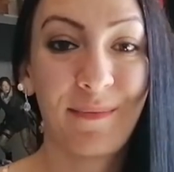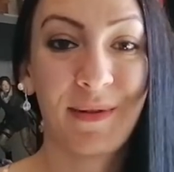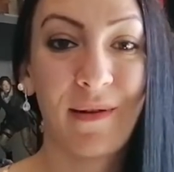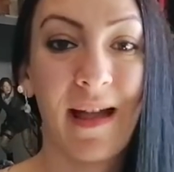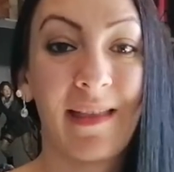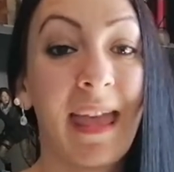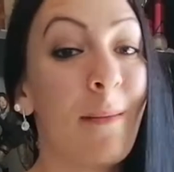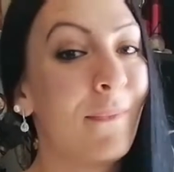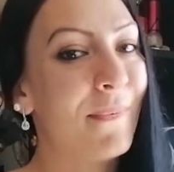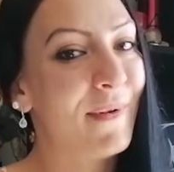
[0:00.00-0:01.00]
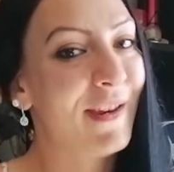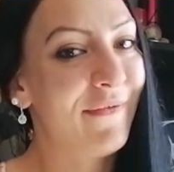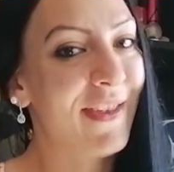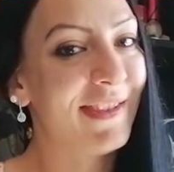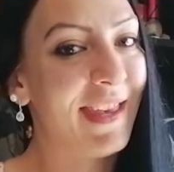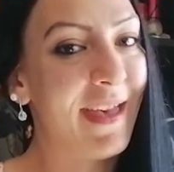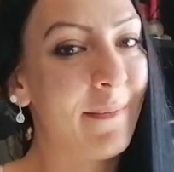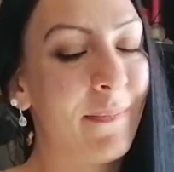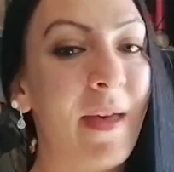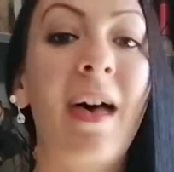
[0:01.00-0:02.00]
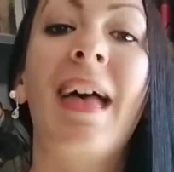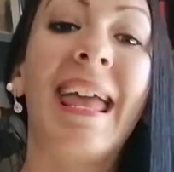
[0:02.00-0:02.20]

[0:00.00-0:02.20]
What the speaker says: to subscribe, put a thumbs up,